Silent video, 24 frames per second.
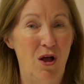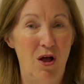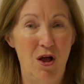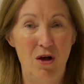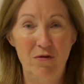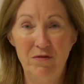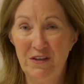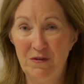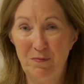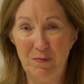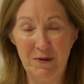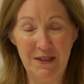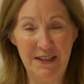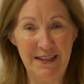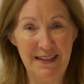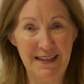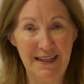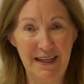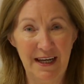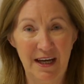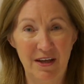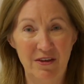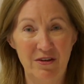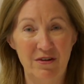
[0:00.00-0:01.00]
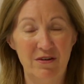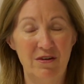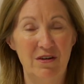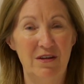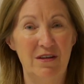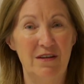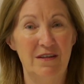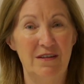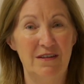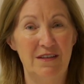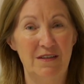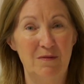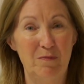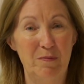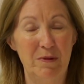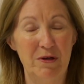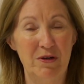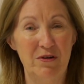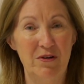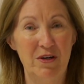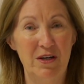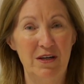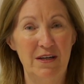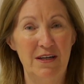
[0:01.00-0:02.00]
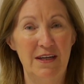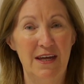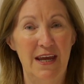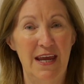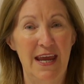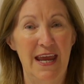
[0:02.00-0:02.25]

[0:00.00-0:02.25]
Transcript: always be together in the Spirit,